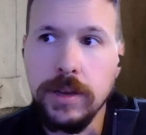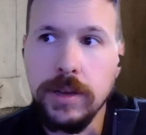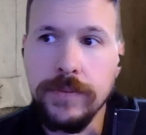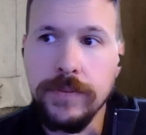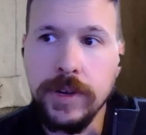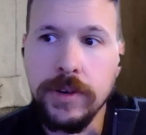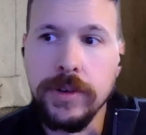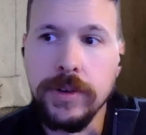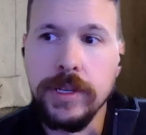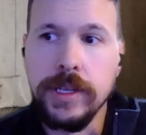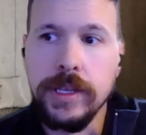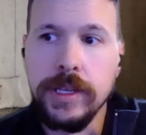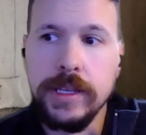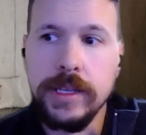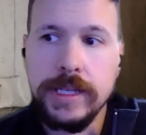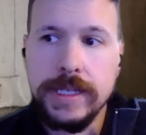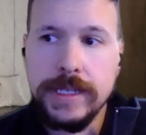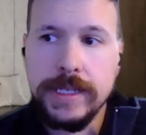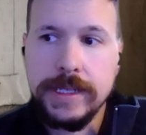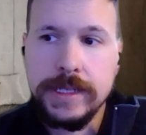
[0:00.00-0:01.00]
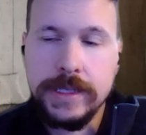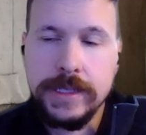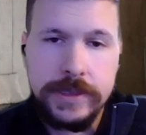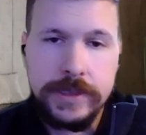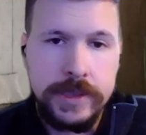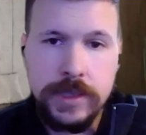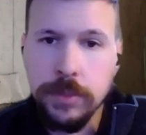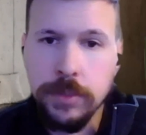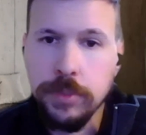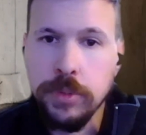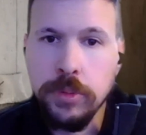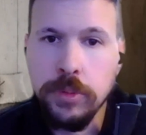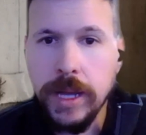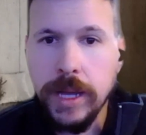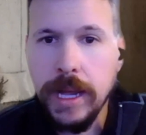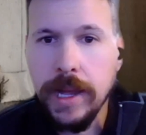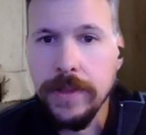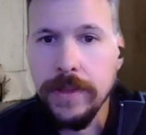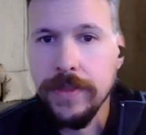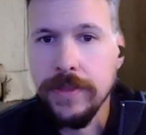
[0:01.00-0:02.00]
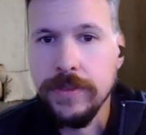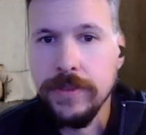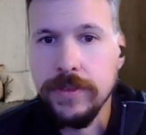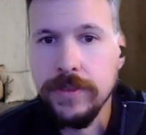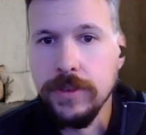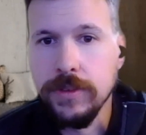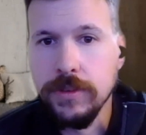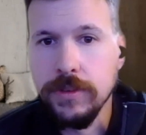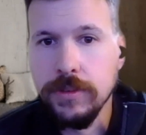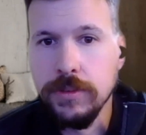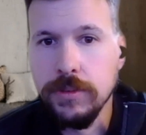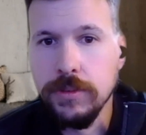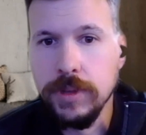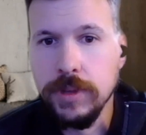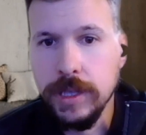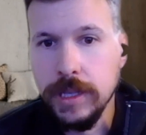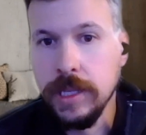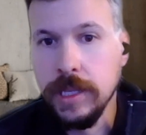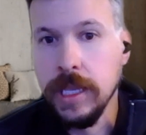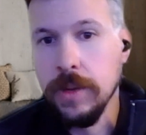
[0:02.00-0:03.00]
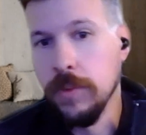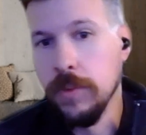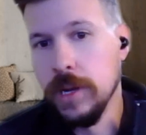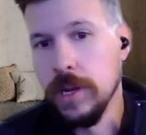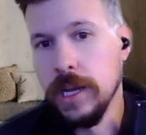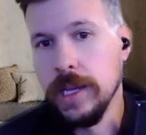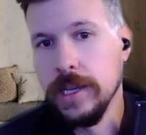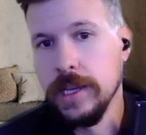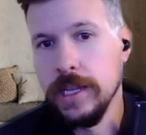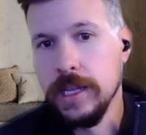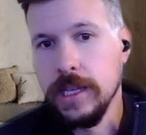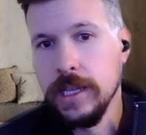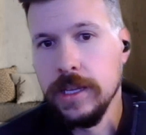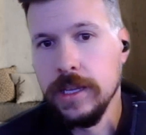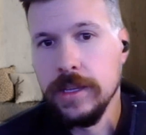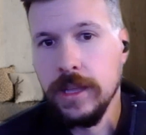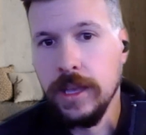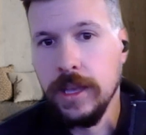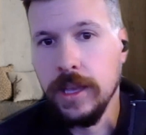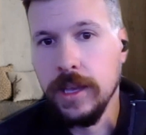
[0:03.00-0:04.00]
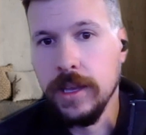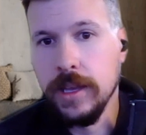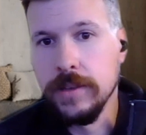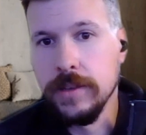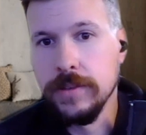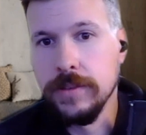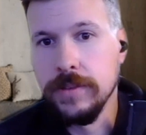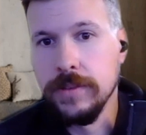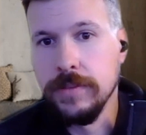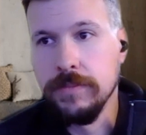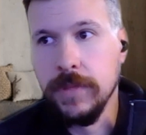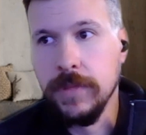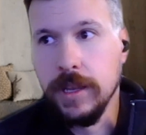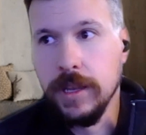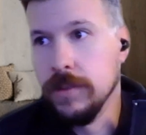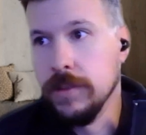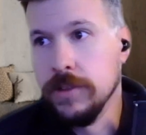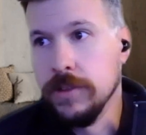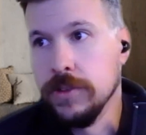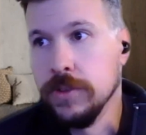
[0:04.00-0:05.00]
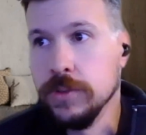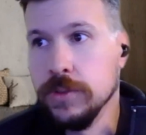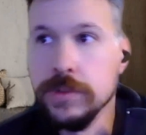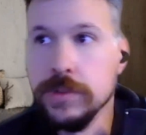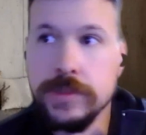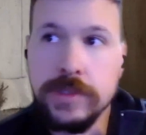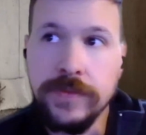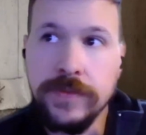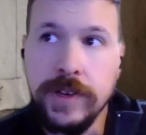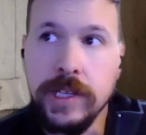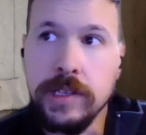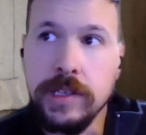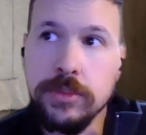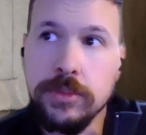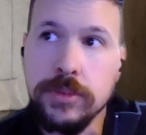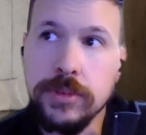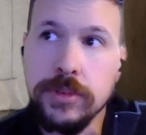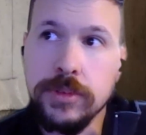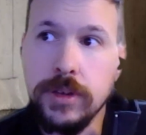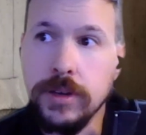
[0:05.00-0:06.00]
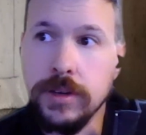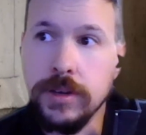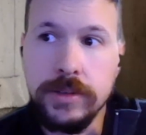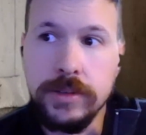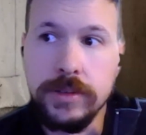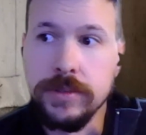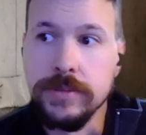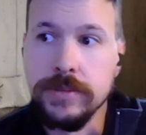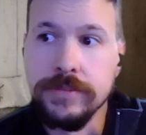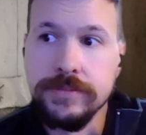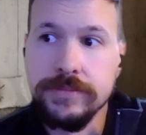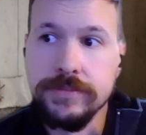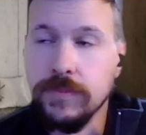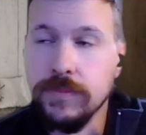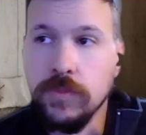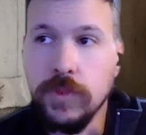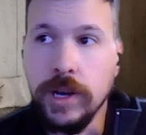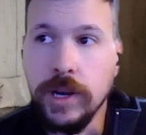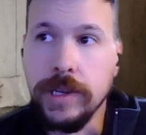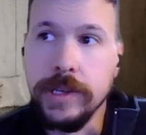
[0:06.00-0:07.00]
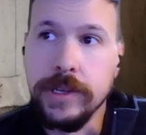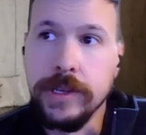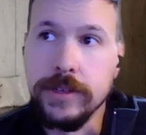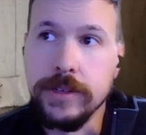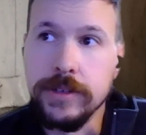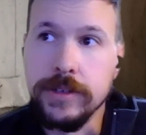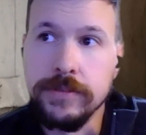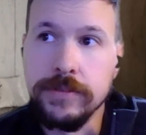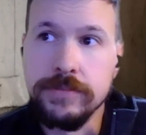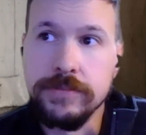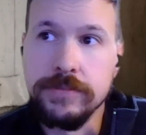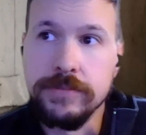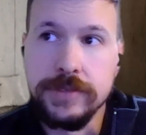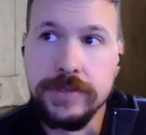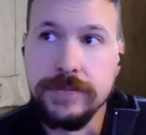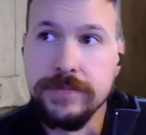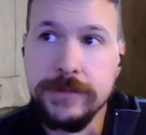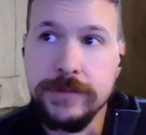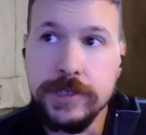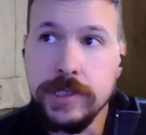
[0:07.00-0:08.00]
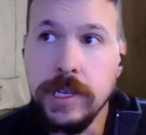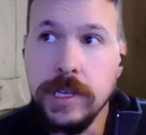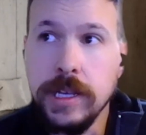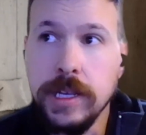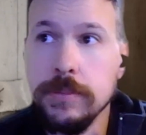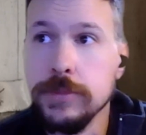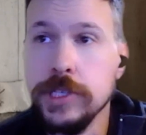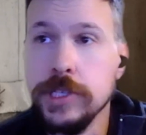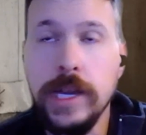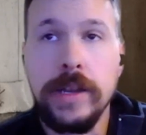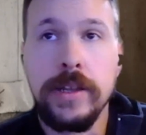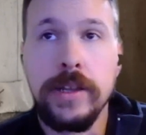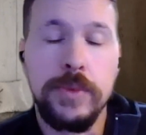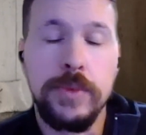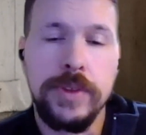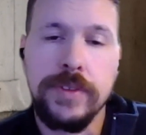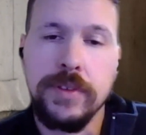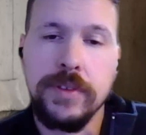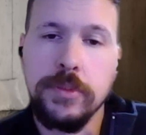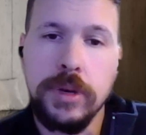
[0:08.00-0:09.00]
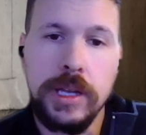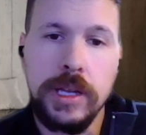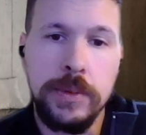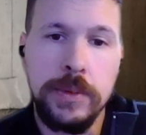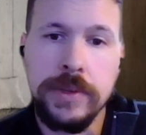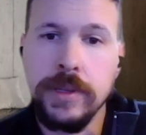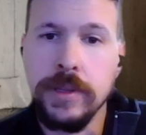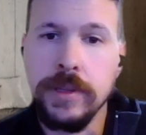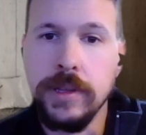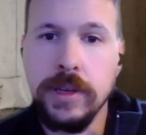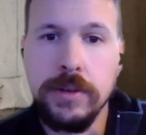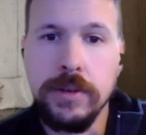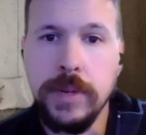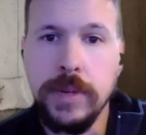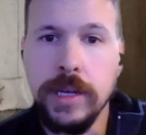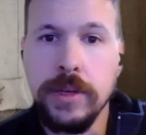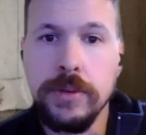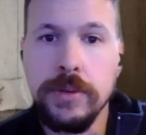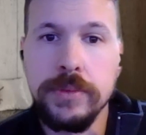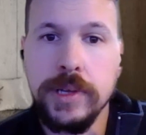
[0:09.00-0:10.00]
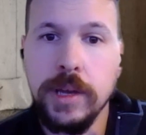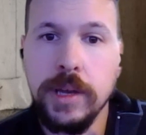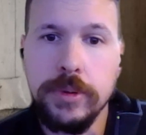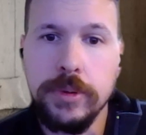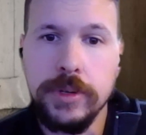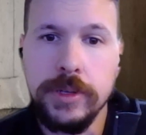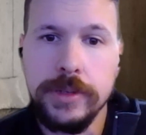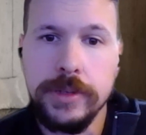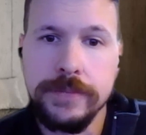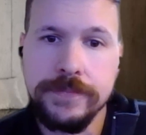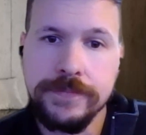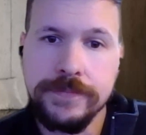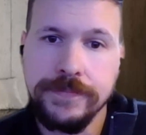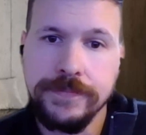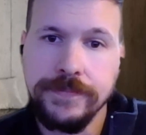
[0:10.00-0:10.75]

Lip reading: a very simple path to get what I need, and the tools available are right here, just like I'm chatting with somebody within my own company.